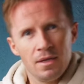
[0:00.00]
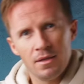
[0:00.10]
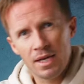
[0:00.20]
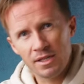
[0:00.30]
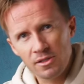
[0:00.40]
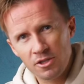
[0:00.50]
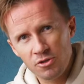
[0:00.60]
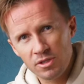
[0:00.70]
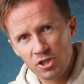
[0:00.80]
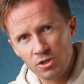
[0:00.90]
That's a
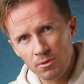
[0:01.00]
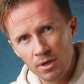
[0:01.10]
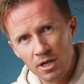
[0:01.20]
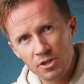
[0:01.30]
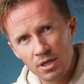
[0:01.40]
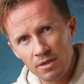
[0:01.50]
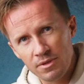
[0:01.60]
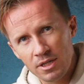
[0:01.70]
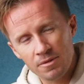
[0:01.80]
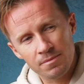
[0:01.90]
traditional hard drive
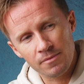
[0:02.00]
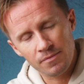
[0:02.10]
there.